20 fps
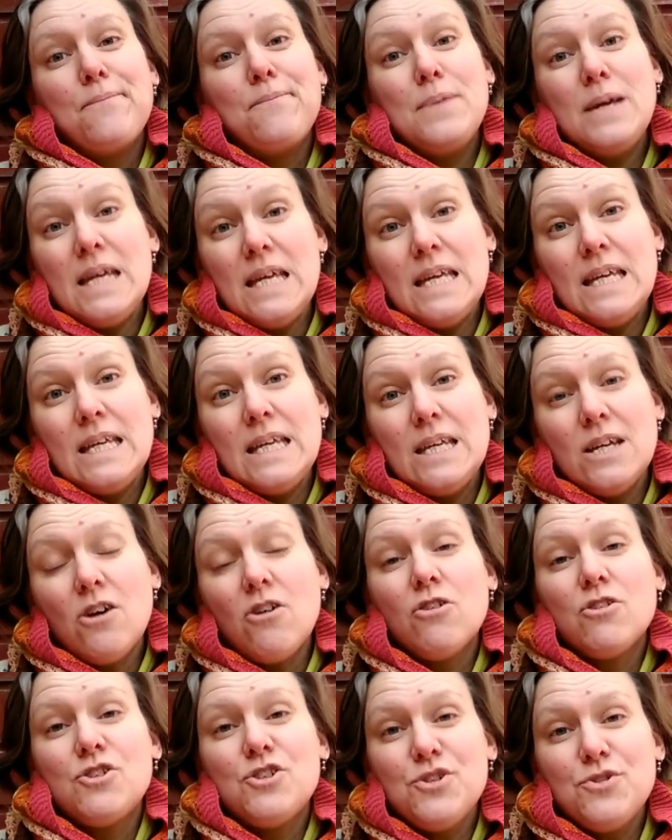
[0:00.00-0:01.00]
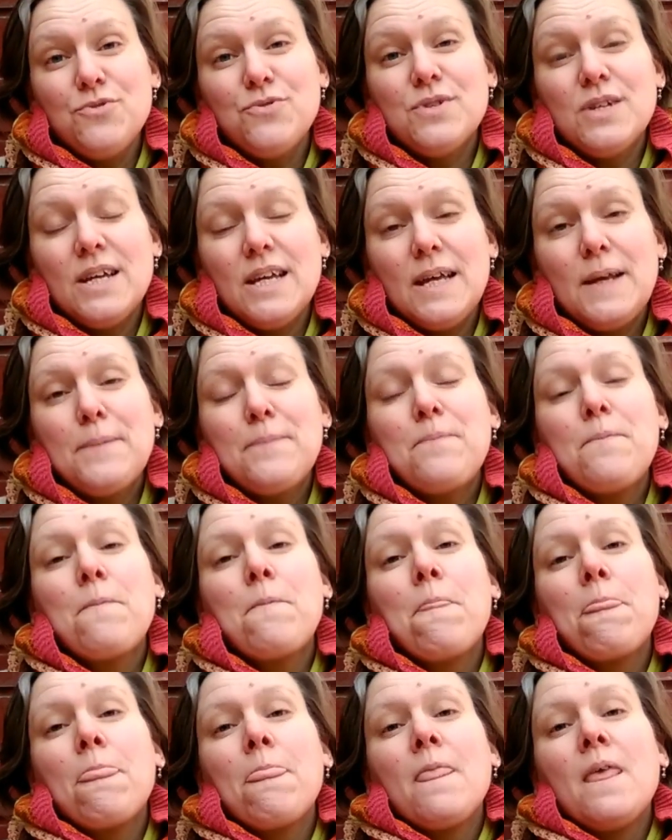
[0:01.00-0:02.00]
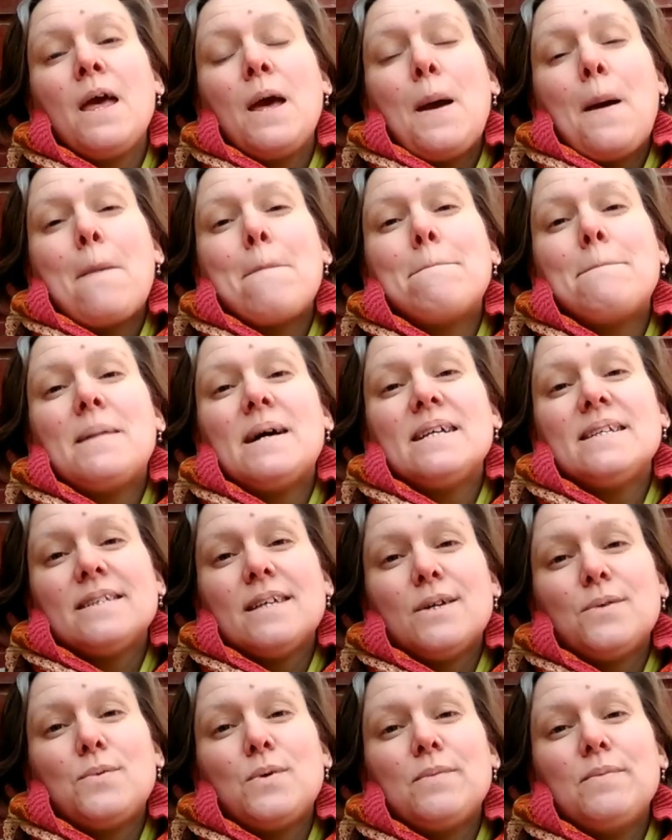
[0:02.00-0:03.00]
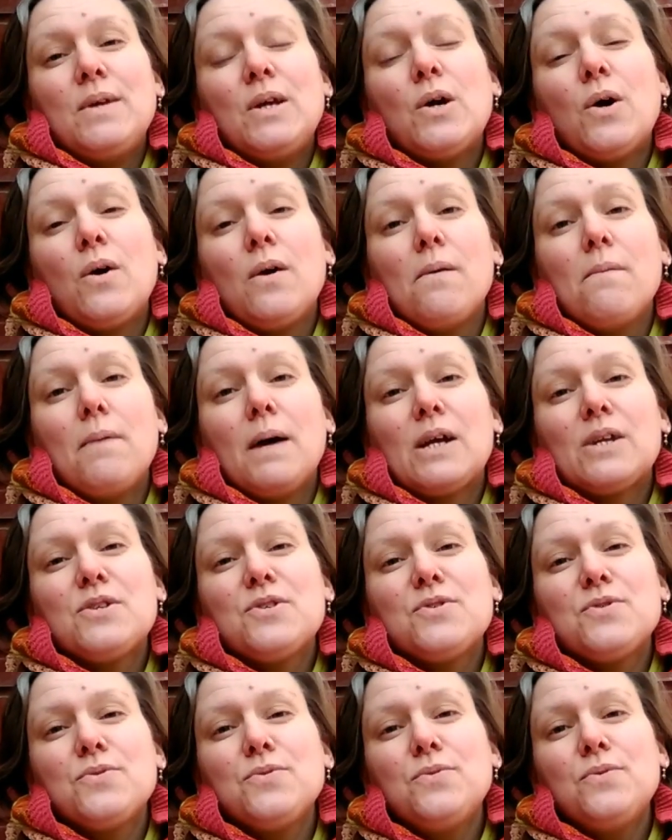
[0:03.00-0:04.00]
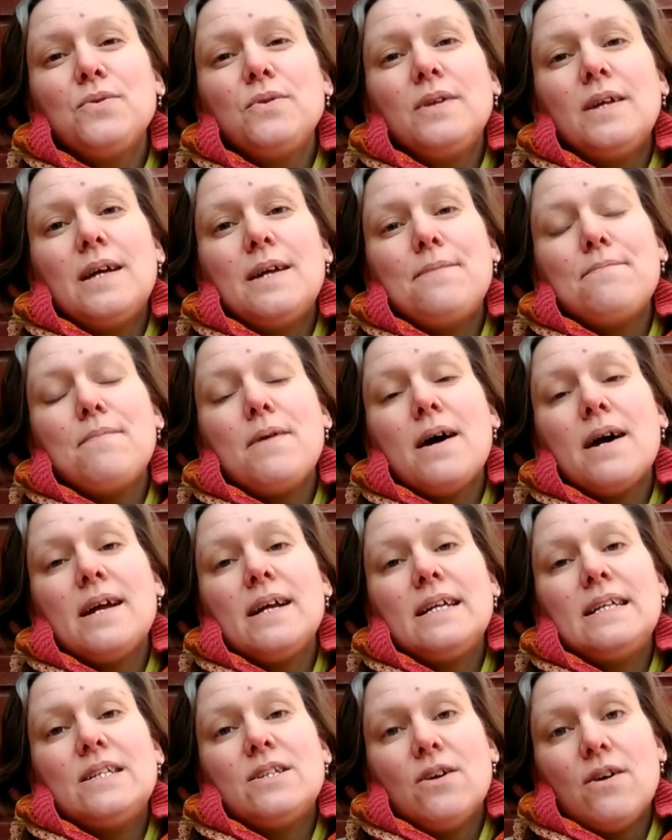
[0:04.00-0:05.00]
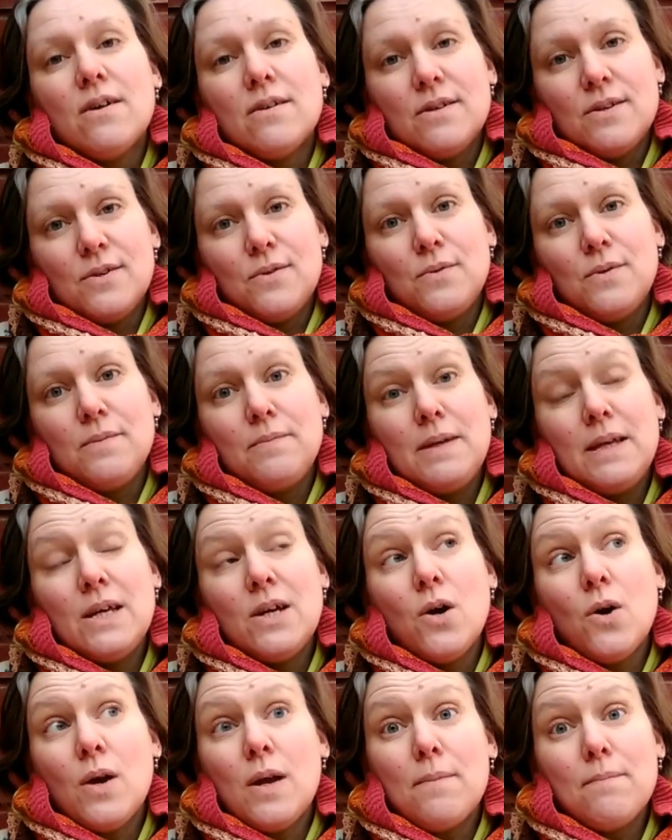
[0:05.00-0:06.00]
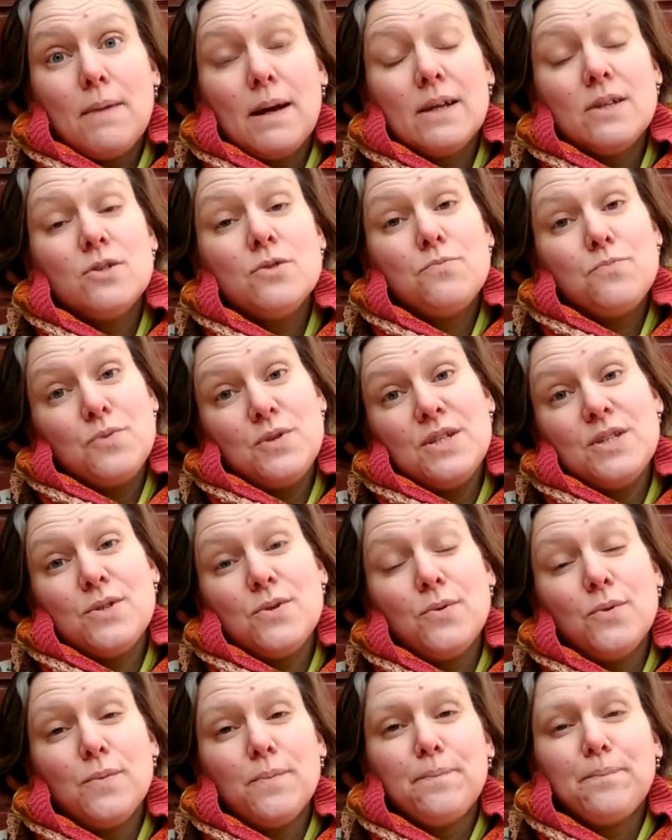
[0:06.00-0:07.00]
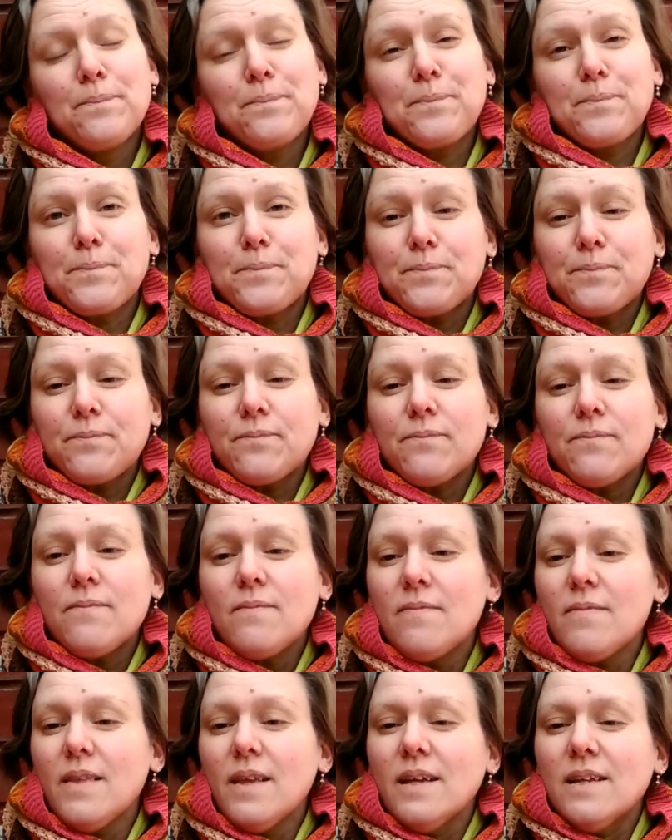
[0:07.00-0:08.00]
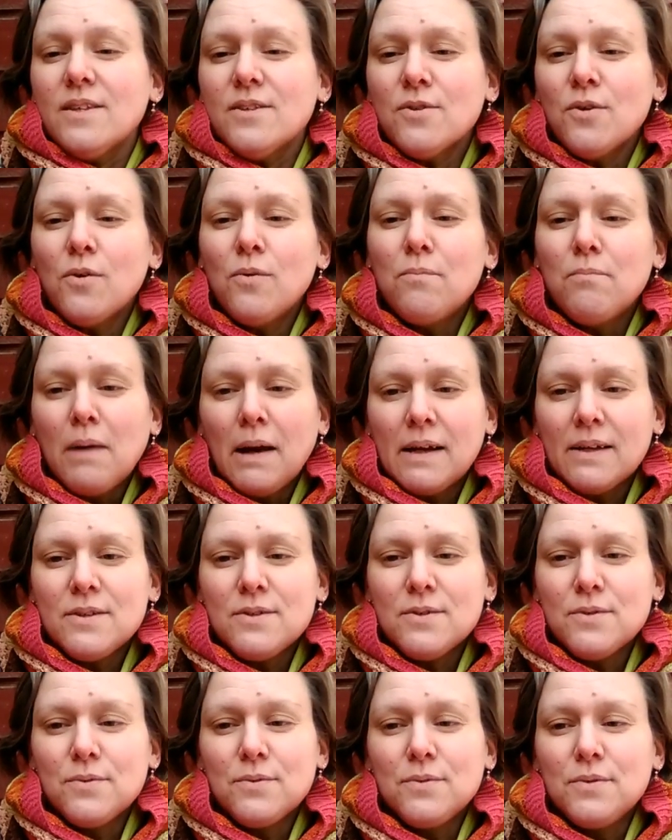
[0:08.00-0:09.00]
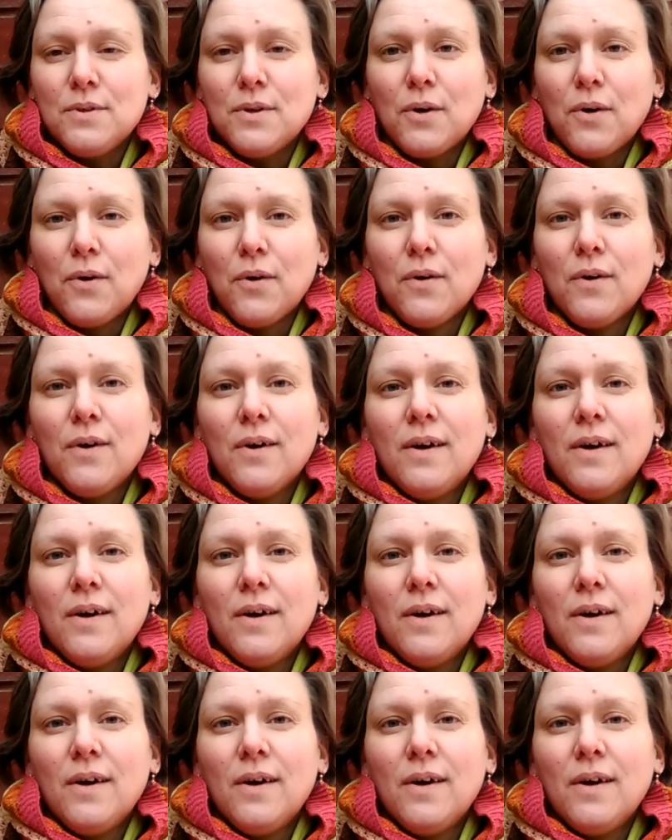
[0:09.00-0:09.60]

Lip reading: me on Tuesday. My son will be going back to school, and my daughter will be going back to preschool. So back to your